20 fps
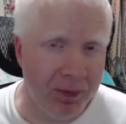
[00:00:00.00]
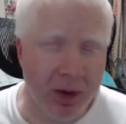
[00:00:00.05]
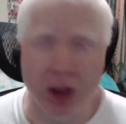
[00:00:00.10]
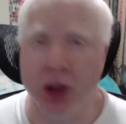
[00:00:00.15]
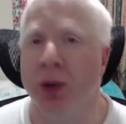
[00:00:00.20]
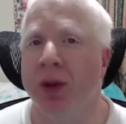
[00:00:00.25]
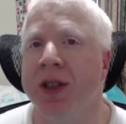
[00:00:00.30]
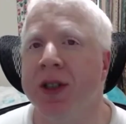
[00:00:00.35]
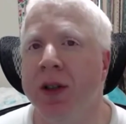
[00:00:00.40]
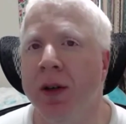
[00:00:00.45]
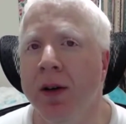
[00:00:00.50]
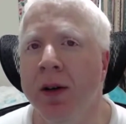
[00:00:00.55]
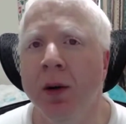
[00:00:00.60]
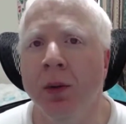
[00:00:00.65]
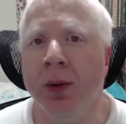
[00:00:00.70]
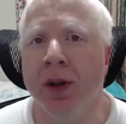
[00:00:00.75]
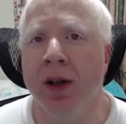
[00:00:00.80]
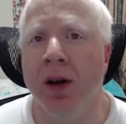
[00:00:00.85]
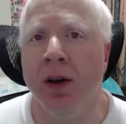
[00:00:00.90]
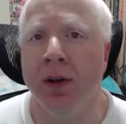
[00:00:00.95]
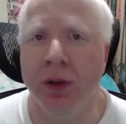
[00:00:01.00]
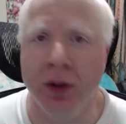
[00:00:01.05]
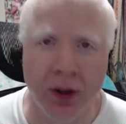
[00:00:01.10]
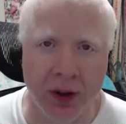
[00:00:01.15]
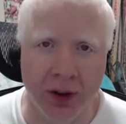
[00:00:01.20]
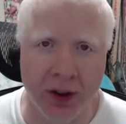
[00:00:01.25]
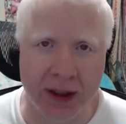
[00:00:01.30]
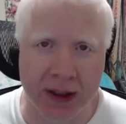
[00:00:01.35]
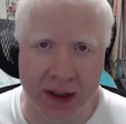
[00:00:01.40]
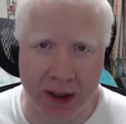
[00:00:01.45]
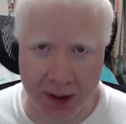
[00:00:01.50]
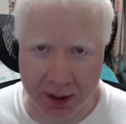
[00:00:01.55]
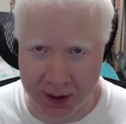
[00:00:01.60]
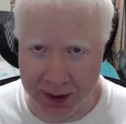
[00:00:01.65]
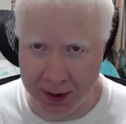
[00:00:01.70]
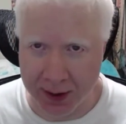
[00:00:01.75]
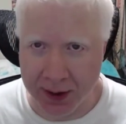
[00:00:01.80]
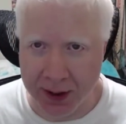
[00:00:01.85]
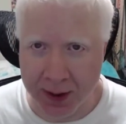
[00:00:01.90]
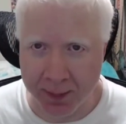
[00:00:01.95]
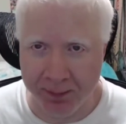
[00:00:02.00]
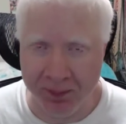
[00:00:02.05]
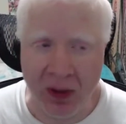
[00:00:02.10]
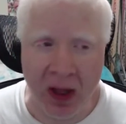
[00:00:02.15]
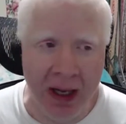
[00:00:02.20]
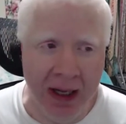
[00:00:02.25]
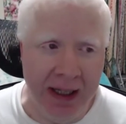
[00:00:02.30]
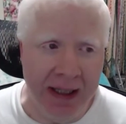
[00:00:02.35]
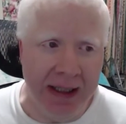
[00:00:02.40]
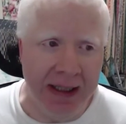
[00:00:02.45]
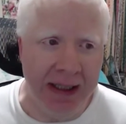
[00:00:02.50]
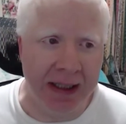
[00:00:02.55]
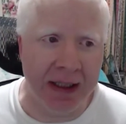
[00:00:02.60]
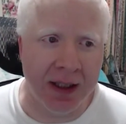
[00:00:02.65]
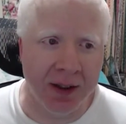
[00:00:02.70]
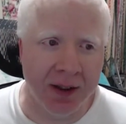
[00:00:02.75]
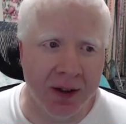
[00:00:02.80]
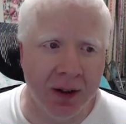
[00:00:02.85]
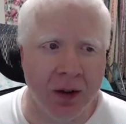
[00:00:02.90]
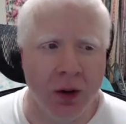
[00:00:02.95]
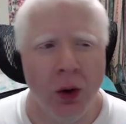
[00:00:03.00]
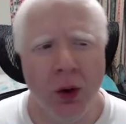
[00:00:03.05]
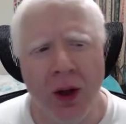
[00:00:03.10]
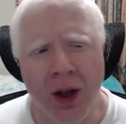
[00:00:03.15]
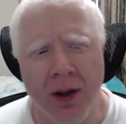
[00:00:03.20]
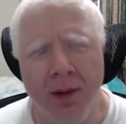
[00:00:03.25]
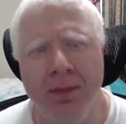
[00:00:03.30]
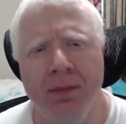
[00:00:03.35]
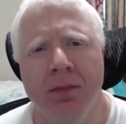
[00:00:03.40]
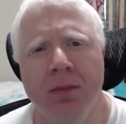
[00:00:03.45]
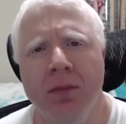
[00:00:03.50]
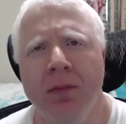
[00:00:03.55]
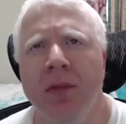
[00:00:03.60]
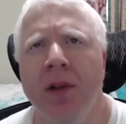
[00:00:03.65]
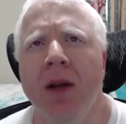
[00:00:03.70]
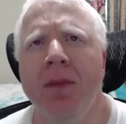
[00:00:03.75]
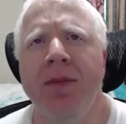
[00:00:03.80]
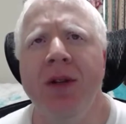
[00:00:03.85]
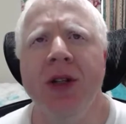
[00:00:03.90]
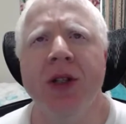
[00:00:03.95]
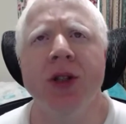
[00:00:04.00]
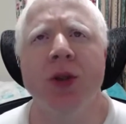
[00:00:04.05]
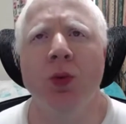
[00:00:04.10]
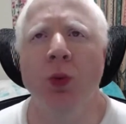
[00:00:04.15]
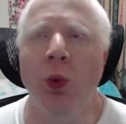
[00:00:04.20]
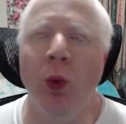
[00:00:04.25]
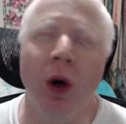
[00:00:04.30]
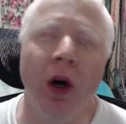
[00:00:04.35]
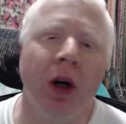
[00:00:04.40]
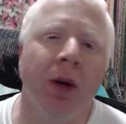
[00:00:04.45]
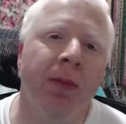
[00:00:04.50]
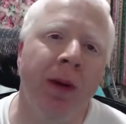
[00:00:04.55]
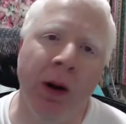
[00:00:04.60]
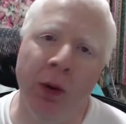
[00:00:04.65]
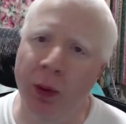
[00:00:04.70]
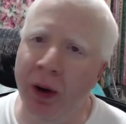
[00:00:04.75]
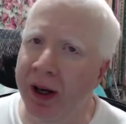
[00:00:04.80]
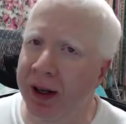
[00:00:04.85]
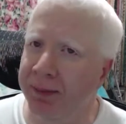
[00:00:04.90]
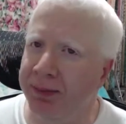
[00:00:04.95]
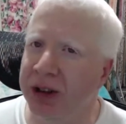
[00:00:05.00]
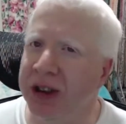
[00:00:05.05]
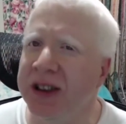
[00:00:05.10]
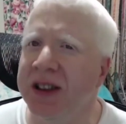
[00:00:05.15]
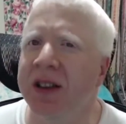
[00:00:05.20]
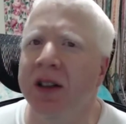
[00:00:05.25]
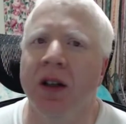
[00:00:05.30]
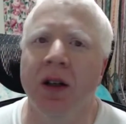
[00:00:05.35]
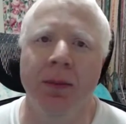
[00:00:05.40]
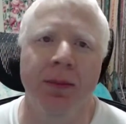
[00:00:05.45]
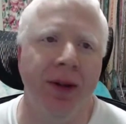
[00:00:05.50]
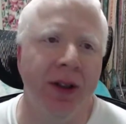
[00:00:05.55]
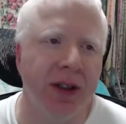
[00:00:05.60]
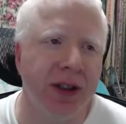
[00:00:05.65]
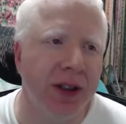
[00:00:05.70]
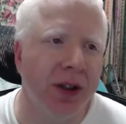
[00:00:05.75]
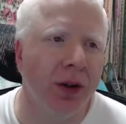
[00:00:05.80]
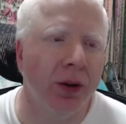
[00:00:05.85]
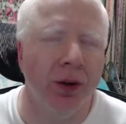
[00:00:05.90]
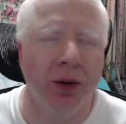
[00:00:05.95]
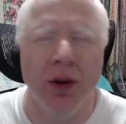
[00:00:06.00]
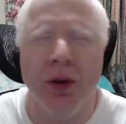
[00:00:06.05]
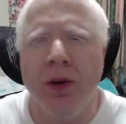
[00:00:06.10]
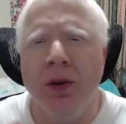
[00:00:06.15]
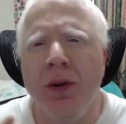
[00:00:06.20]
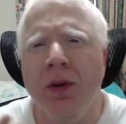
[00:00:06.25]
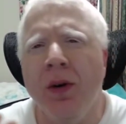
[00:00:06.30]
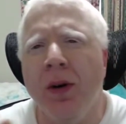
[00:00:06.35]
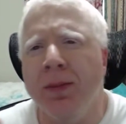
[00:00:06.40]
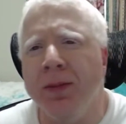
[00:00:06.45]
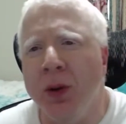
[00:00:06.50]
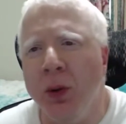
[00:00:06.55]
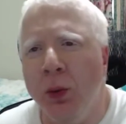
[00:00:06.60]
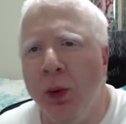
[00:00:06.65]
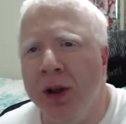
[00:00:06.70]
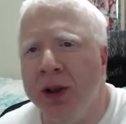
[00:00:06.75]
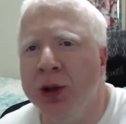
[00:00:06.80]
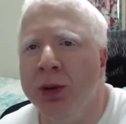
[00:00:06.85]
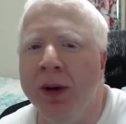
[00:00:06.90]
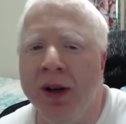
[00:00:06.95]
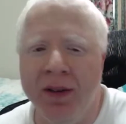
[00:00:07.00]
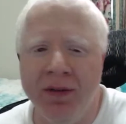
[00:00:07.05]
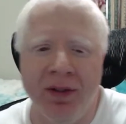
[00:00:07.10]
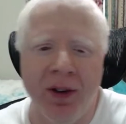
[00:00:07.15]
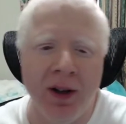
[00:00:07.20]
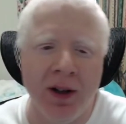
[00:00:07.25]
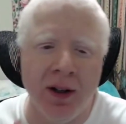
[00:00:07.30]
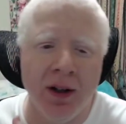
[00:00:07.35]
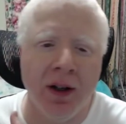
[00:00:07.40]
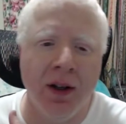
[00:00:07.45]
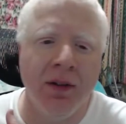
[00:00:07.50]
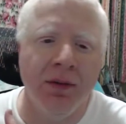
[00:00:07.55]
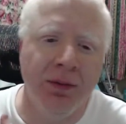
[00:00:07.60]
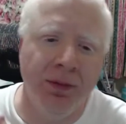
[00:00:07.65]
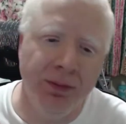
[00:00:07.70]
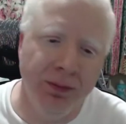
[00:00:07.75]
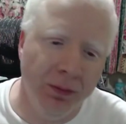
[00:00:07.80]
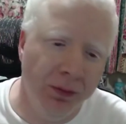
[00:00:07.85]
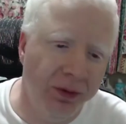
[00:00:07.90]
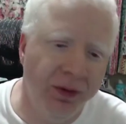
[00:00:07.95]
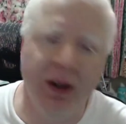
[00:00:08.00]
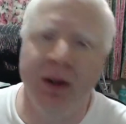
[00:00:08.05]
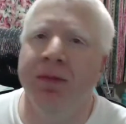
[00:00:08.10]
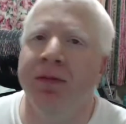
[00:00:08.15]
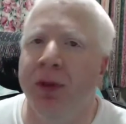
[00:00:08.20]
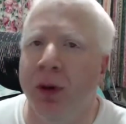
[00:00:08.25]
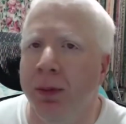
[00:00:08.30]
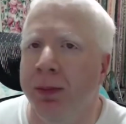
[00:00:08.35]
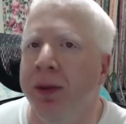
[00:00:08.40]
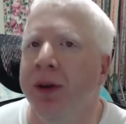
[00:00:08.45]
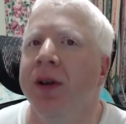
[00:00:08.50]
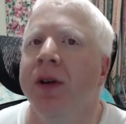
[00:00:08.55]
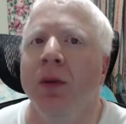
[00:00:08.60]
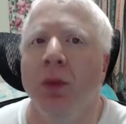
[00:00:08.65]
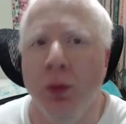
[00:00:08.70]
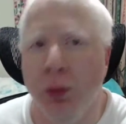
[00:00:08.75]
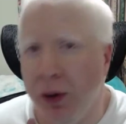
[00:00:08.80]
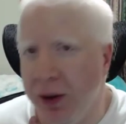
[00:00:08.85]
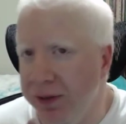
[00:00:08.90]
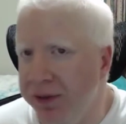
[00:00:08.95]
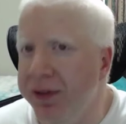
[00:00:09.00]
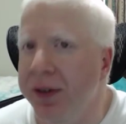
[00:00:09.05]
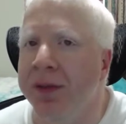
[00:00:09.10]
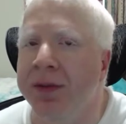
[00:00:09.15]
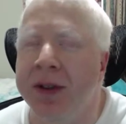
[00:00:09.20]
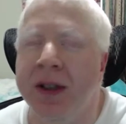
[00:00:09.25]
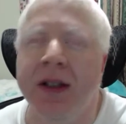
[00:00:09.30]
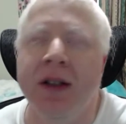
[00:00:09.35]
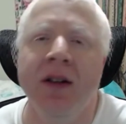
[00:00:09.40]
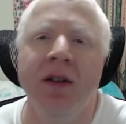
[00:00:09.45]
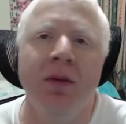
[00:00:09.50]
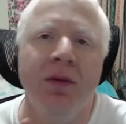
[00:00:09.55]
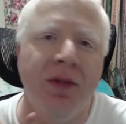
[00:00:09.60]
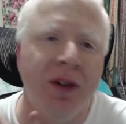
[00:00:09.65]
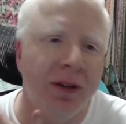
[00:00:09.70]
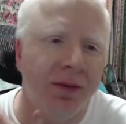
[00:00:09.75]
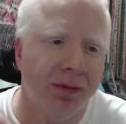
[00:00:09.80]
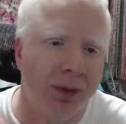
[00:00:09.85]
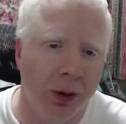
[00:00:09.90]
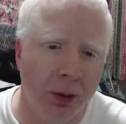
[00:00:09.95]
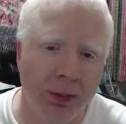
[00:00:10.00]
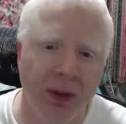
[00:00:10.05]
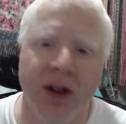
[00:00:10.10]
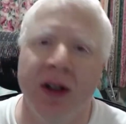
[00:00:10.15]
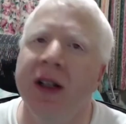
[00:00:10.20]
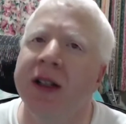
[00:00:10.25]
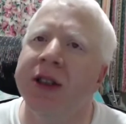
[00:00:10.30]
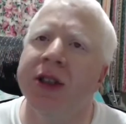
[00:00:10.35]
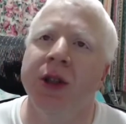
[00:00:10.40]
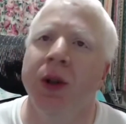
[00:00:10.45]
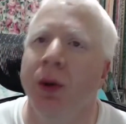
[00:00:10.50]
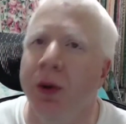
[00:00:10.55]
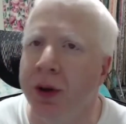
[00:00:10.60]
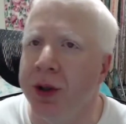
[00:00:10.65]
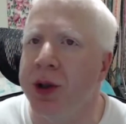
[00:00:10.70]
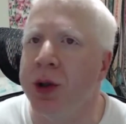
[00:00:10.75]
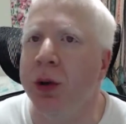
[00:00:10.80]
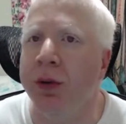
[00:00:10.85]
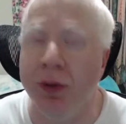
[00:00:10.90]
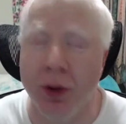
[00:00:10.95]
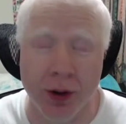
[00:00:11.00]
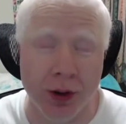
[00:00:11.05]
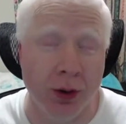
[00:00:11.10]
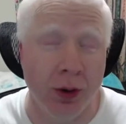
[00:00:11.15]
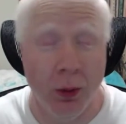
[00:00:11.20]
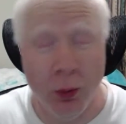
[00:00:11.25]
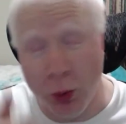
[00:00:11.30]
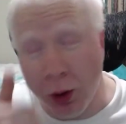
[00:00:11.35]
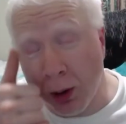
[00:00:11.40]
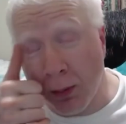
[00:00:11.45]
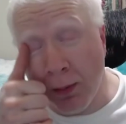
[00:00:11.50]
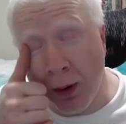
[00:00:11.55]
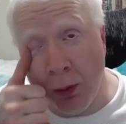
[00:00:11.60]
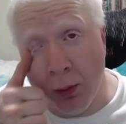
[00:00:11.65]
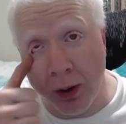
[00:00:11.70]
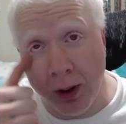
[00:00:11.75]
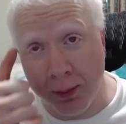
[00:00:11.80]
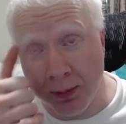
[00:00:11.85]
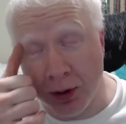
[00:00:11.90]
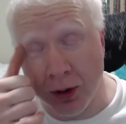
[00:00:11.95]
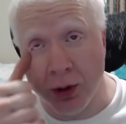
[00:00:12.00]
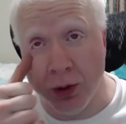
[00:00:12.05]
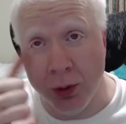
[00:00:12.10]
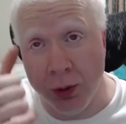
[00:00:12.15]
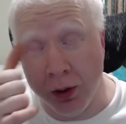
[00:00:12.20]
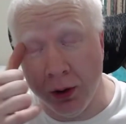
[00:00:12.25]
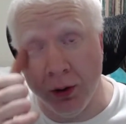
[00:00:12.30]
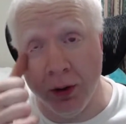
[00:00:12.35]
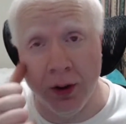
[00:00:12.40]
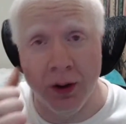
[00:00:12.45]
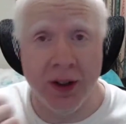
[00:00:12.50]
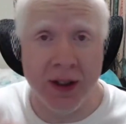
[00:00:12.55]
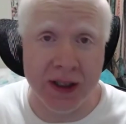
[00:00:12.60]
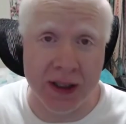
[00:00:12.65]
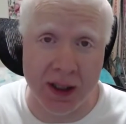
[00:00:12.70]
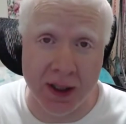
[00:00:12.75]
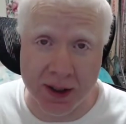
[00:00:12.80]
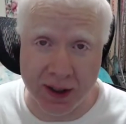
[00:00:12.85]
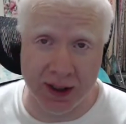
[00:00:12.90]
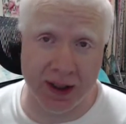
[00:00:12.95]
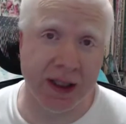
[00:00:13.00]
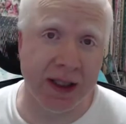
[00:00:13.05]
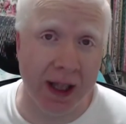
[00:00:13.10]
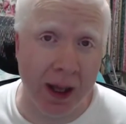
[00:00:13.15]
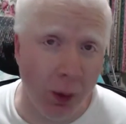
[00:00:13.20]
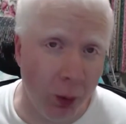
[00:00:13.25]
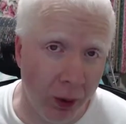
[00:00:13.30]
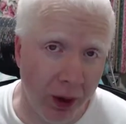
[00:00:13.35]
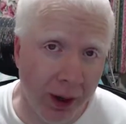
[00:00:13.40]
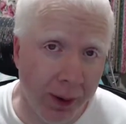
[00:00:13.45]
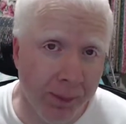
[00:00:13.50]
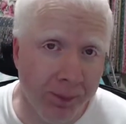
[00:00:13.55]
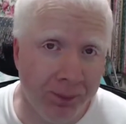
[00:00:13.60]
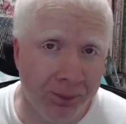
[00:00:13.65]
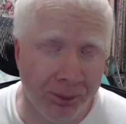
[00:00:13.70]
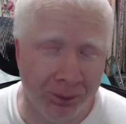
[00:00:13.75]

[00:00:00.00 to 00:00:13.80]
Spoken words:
So I started with 100 degrees Celsius, and I thought, okay, let me just work my way up just a little bit, go up to 125, vape for a bit, 150, vape for a bit, and so on and so forth. So I worked my way up to 200 degrees Celsius that way.